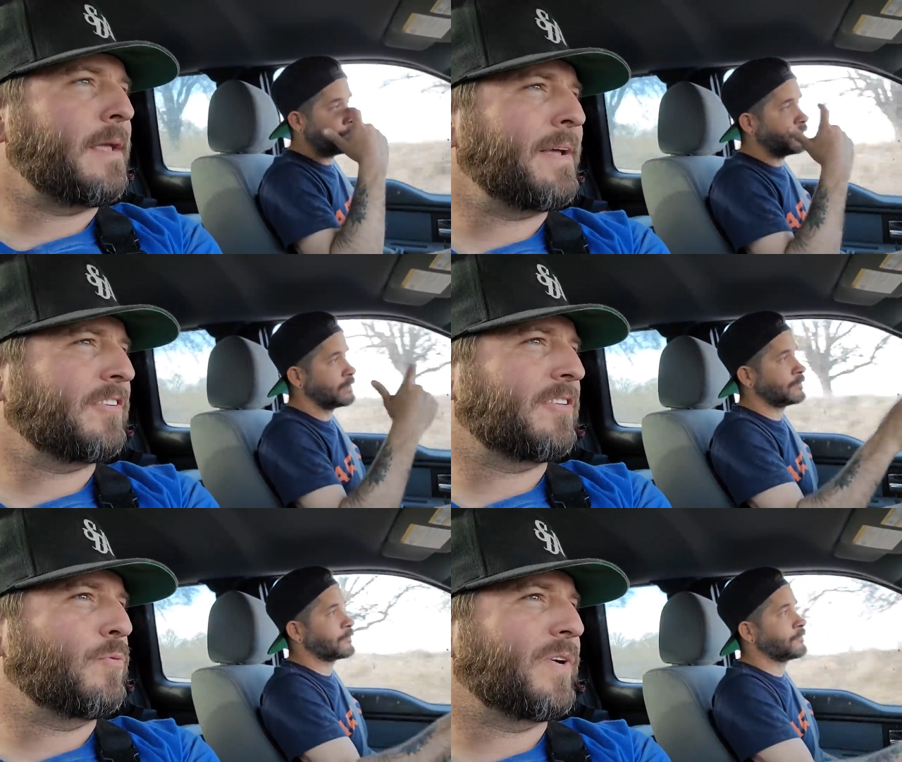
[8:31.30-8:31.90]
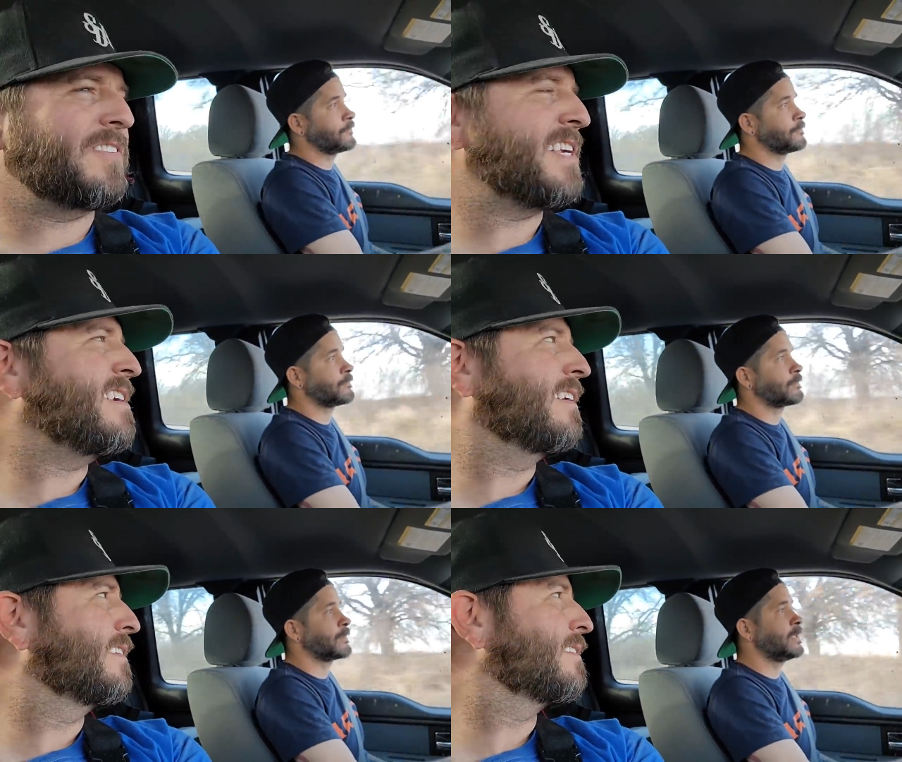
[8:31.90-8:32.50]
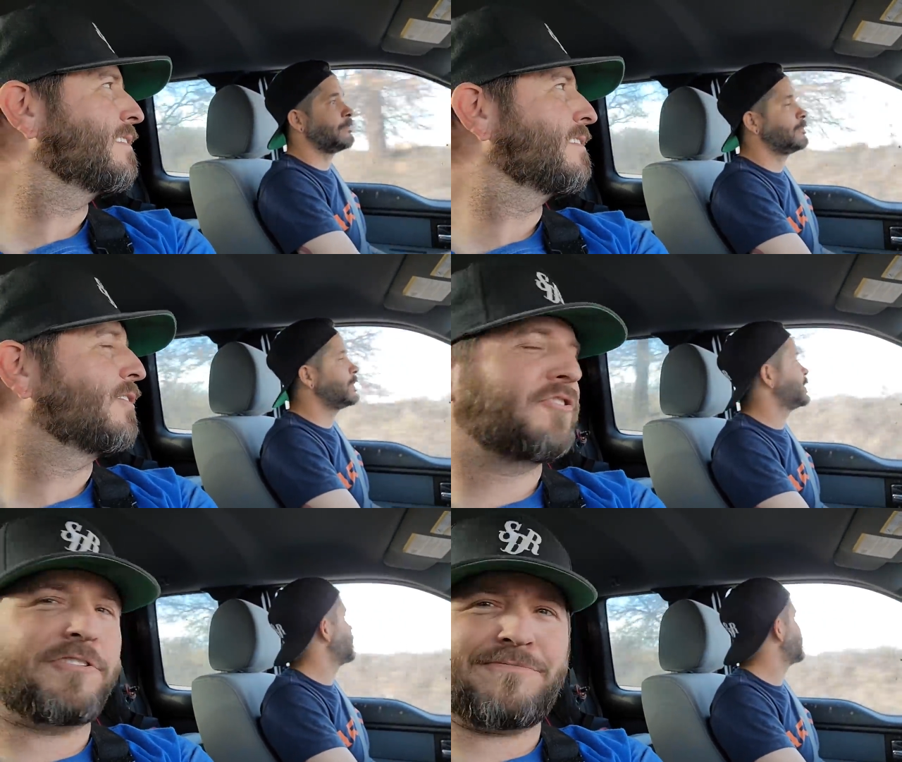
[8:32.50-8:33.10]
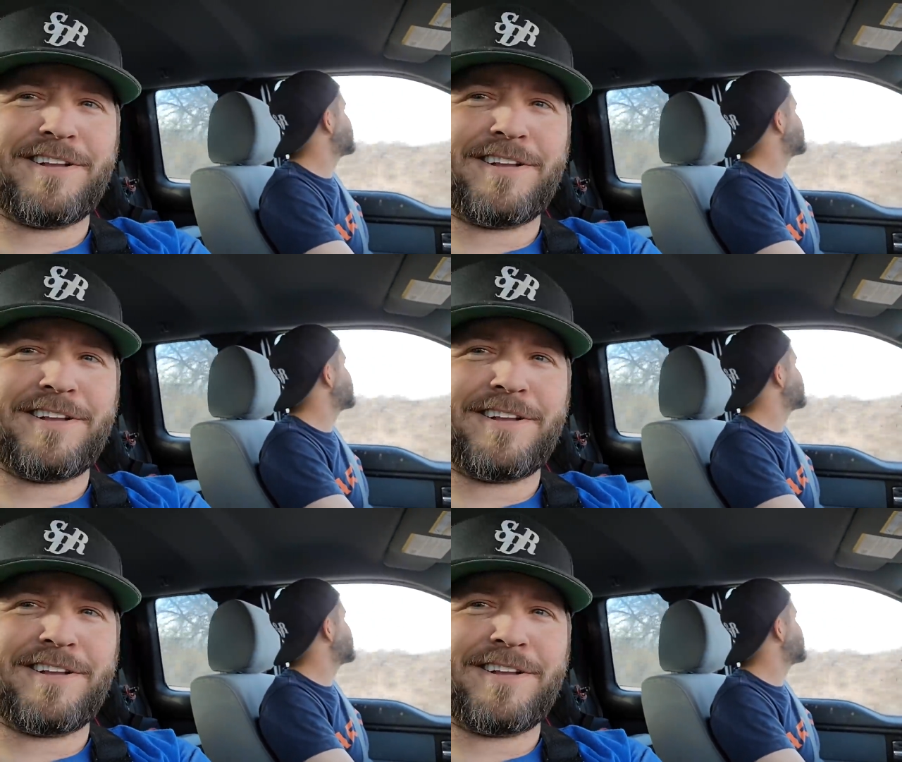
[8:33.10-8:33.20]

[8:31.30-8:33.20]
Speaker 1: He makes his own whiskey. Yep. Shit.